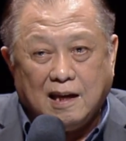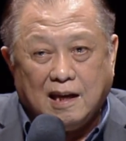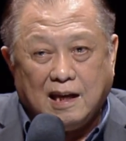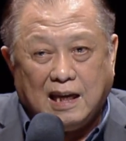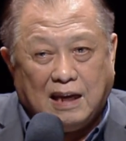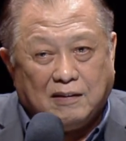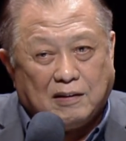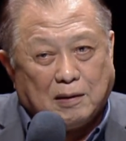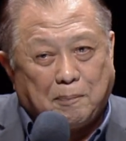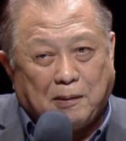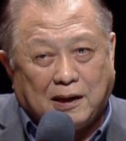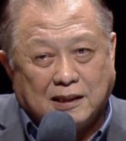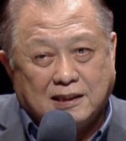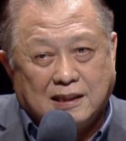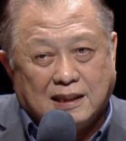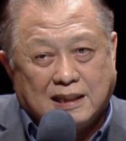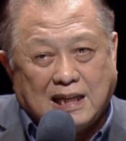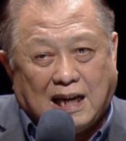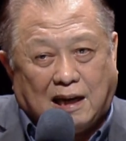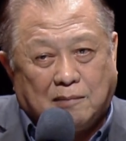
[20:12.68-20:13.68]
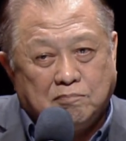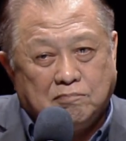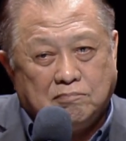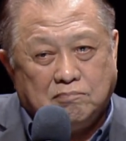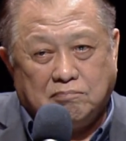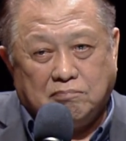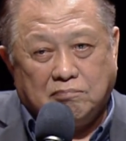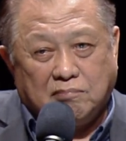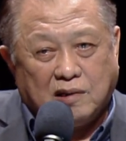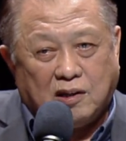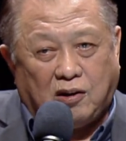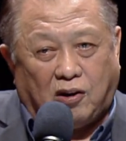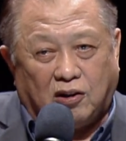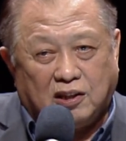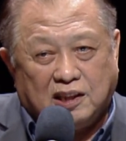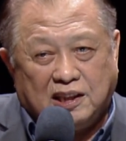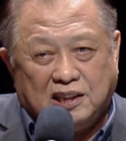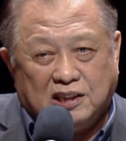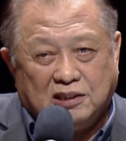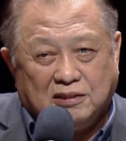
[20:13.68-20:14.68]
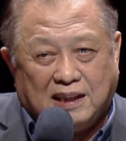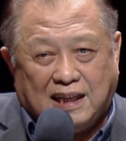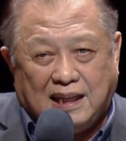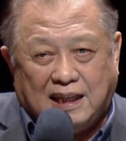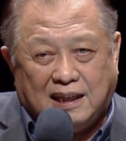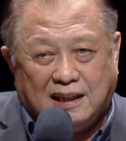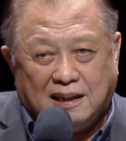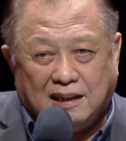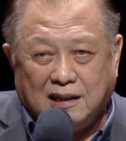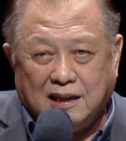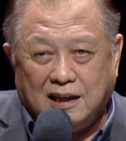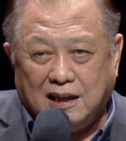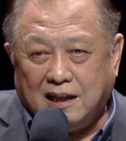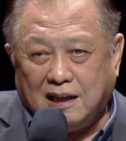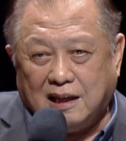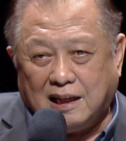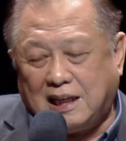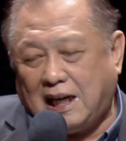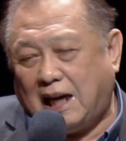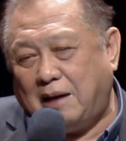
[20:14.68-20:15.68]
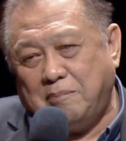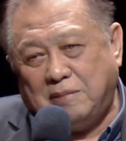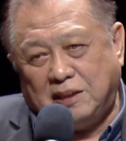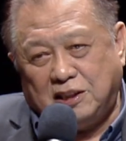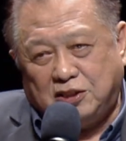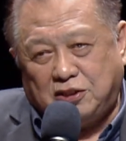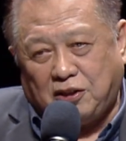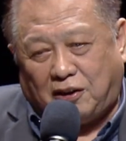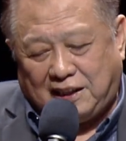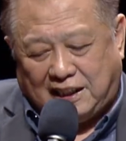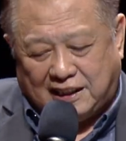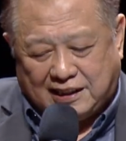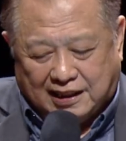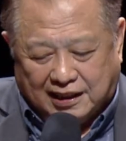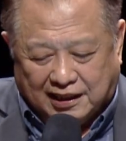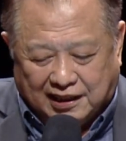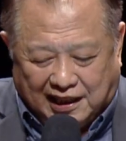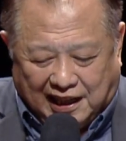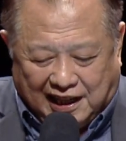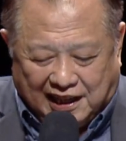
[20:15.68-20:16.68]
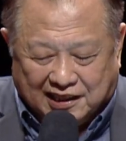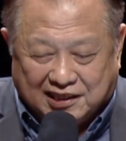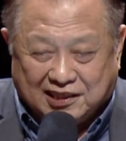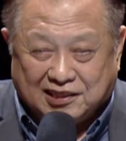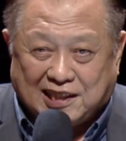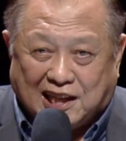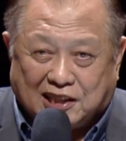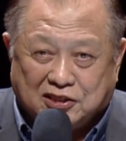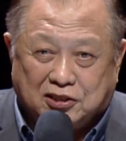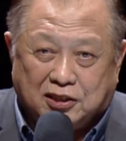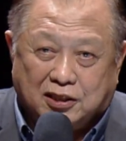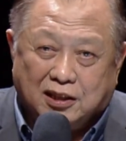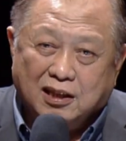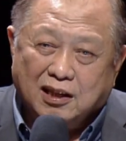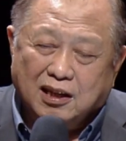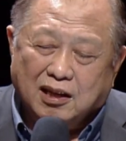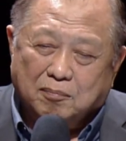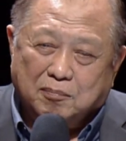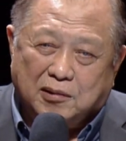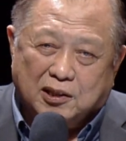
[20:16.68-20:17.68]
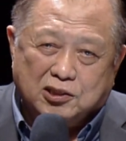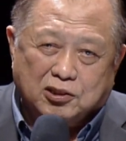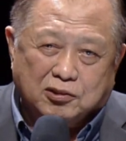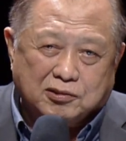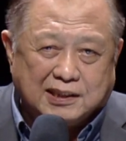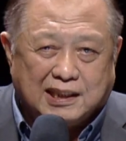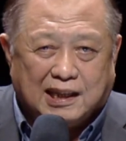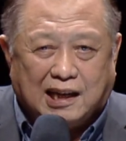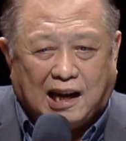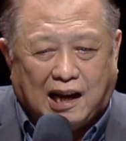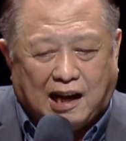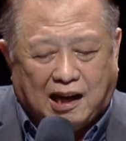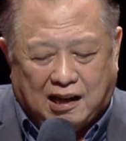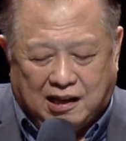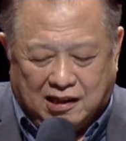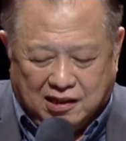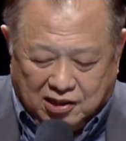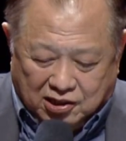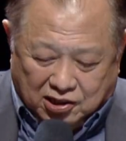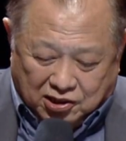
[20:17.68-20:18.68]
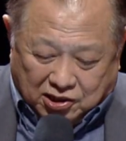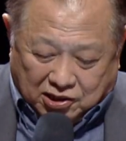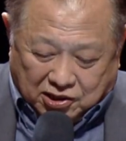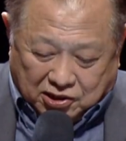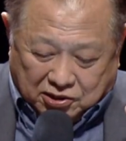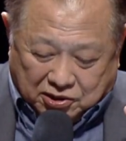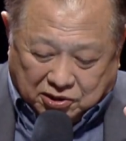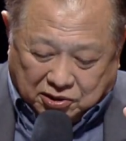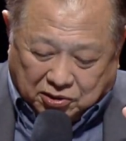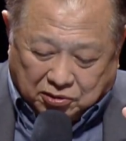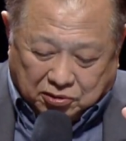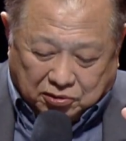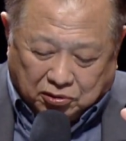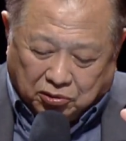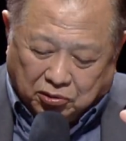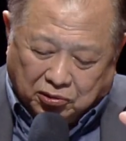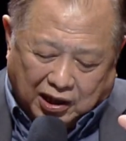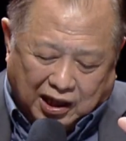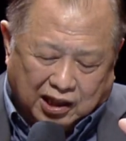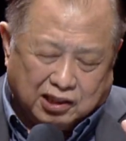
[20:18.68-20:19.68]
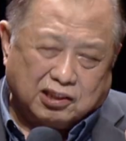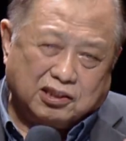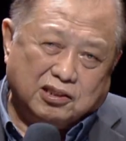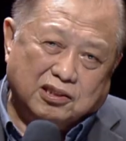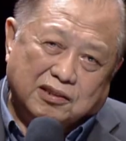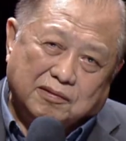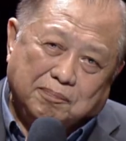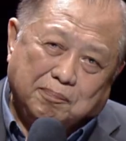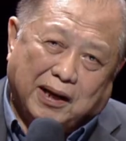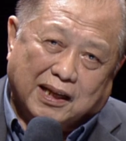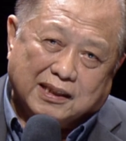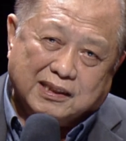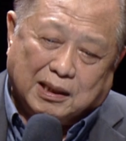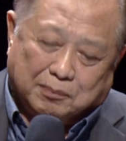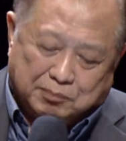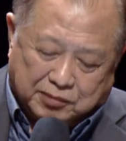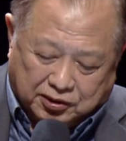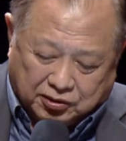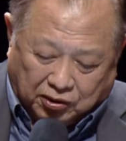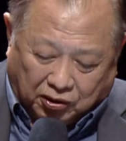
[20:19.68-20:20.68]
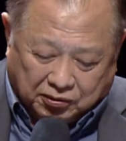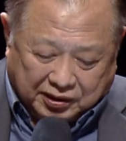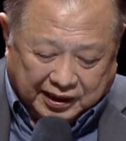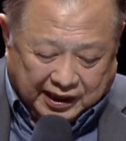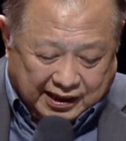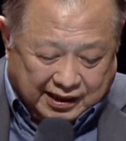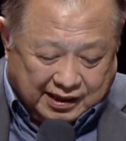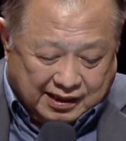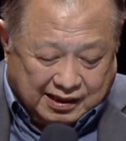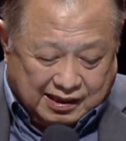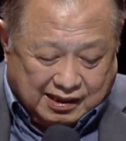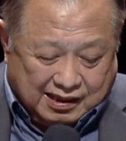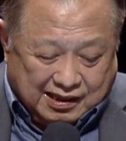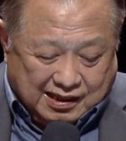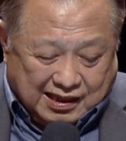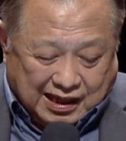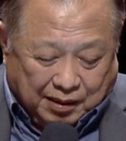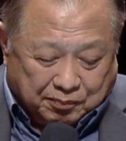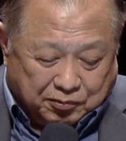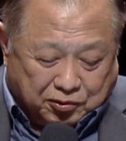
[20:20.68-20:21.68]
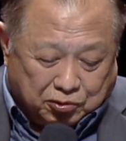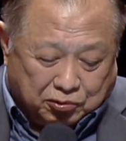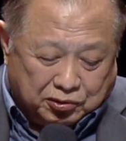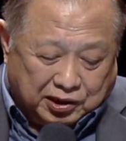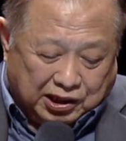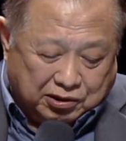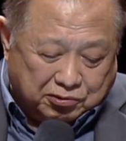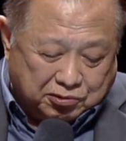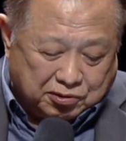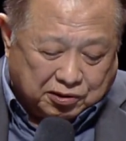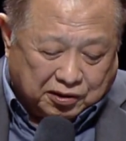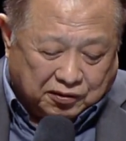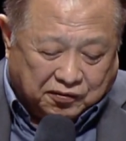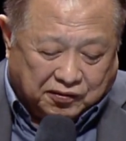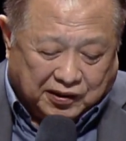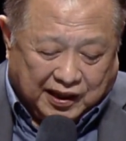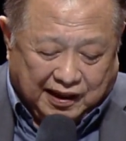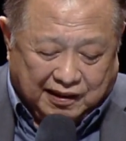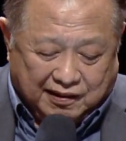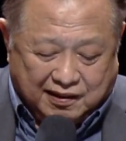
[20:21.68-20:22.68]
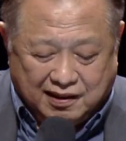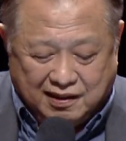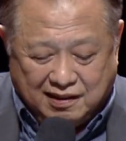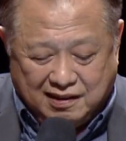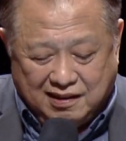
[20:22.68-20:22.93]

If the pastor come calling you, a hey, come and join us in intercession, please don't say, ah, so, no, lah, pastor, I'm sorry. I'm too new to the faith.